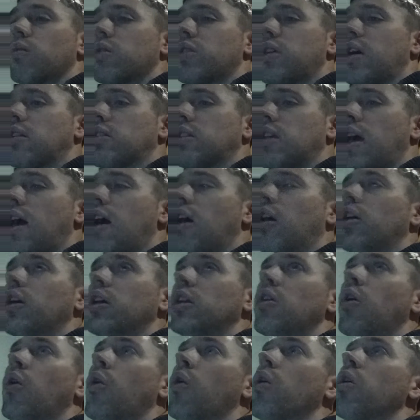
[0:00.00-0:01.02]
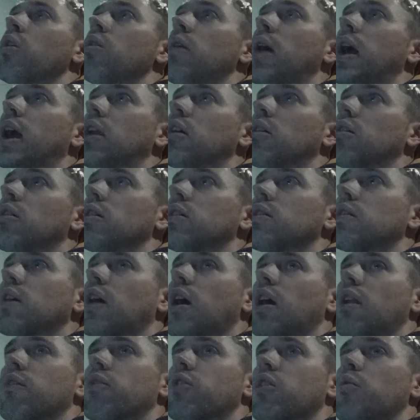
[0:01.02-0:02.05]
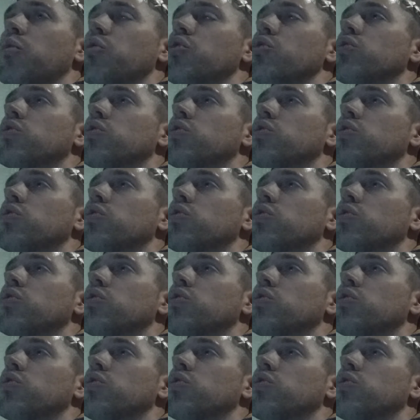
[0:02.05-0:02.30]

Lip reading: without the L. An orator is kind of someone